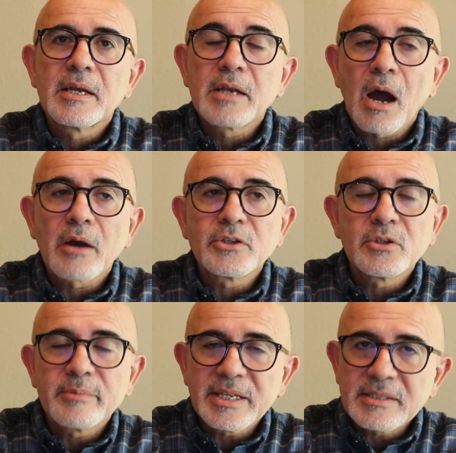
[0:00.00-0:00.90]
Now,
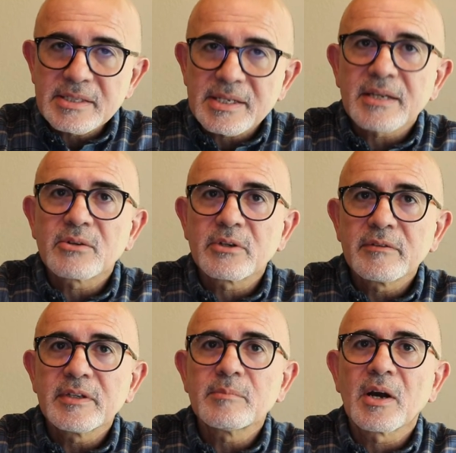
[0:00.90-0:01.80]
you may
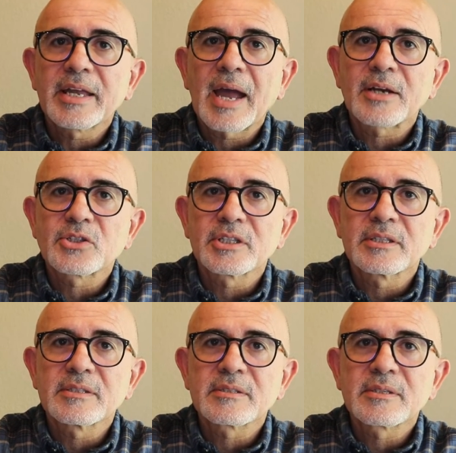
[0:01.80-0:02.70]
disagree with my
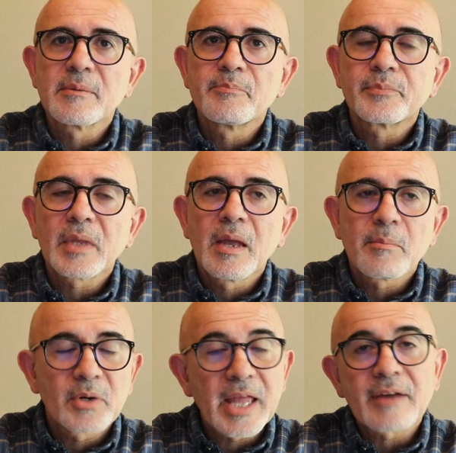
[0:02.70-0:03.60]
actions,
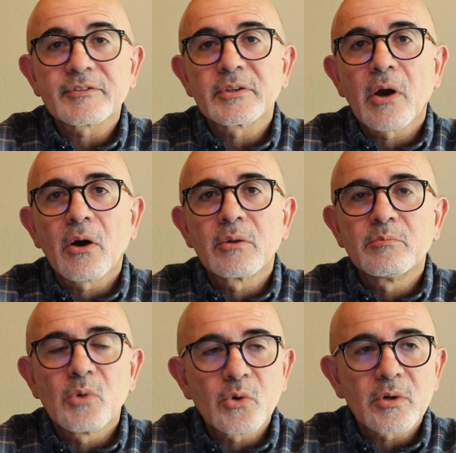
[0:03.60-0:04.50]
but after all,
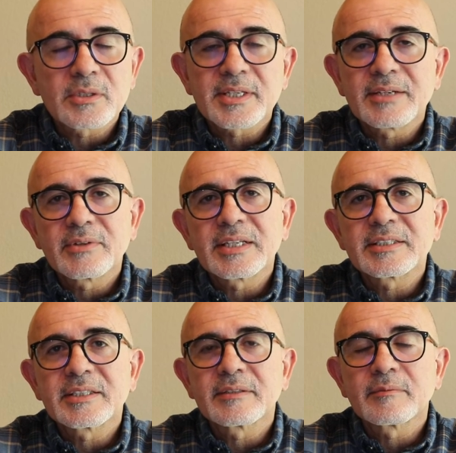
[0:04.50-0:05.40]
morals and
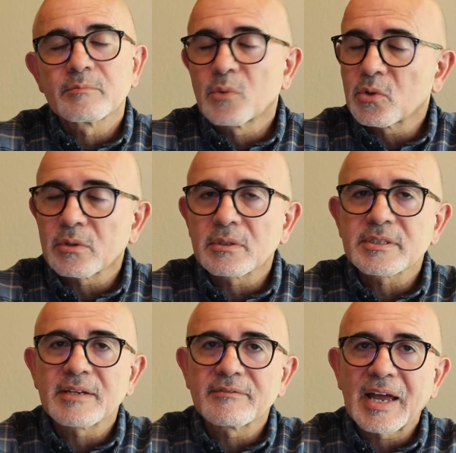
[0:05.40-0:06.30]

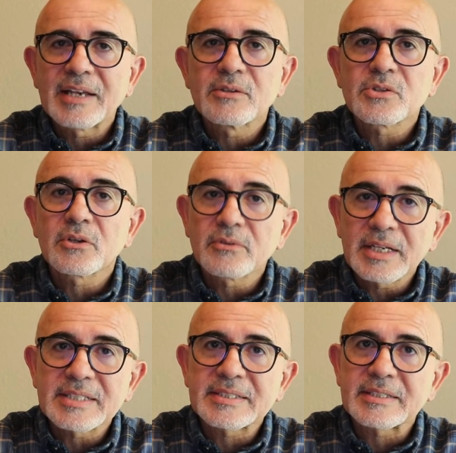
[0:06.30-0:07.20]
values are
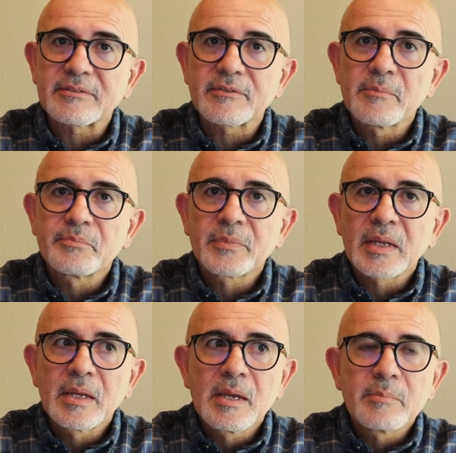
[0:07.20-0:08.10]
relative,
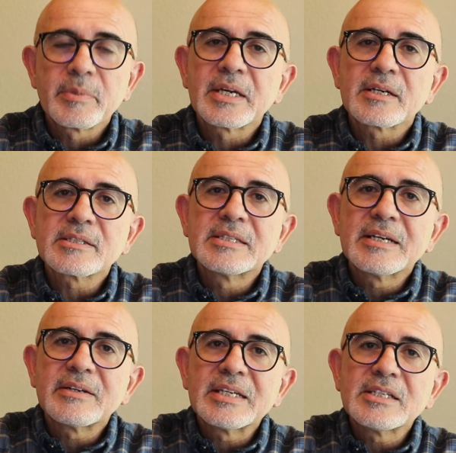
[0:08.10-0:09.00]
because
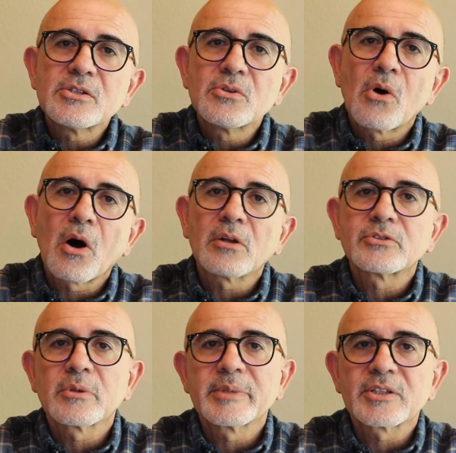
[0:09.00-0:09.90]
there is no
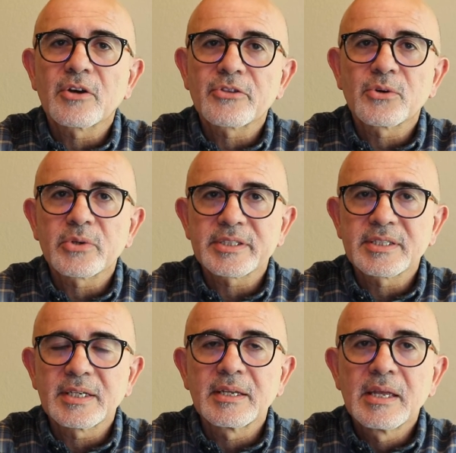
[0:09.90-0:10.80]
ultimate
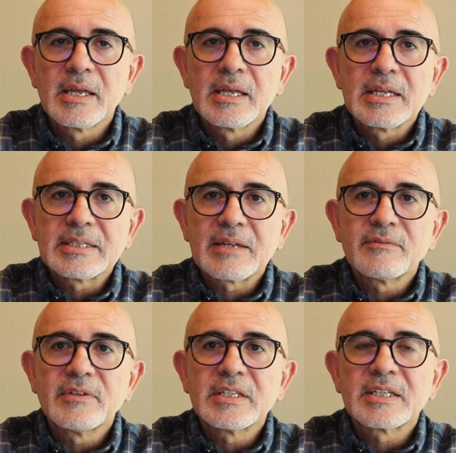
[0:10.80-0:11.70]
authority that
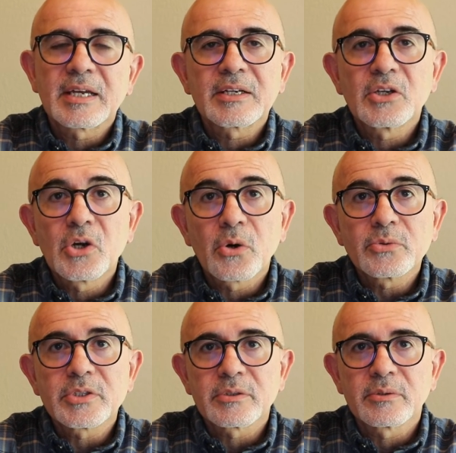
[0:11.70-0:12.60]
we can go
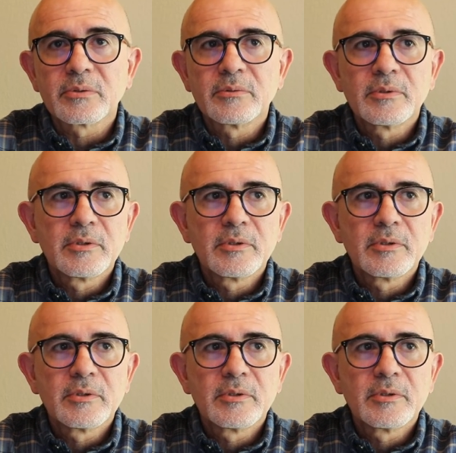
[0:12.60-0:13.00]
to